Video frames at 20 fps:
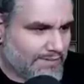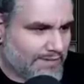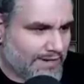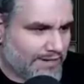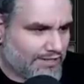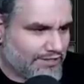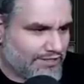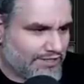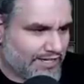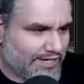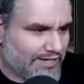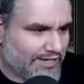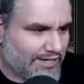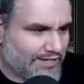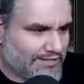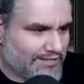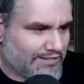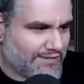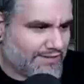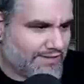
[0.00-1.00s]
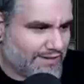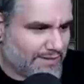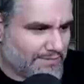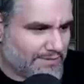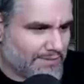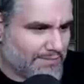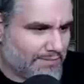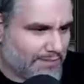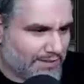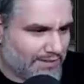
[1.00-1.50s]
And I can just get it next turn. It
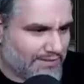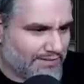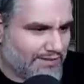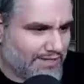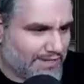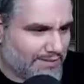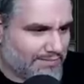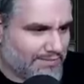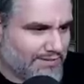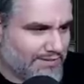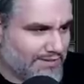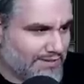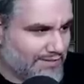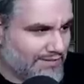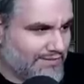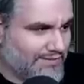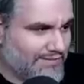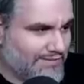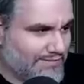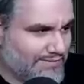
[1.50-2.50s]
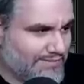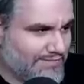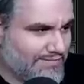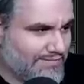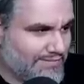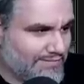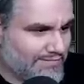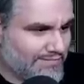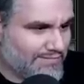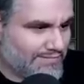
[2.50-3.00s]
comes in play untapped, so.
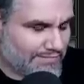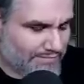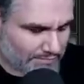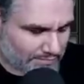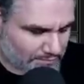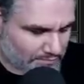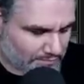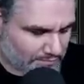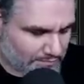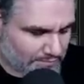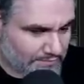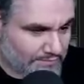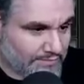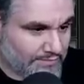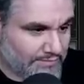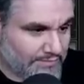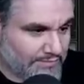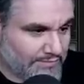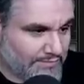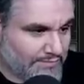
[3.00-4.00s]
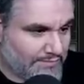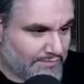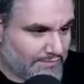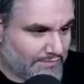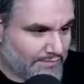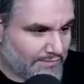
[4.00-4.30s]
Sure. Sure.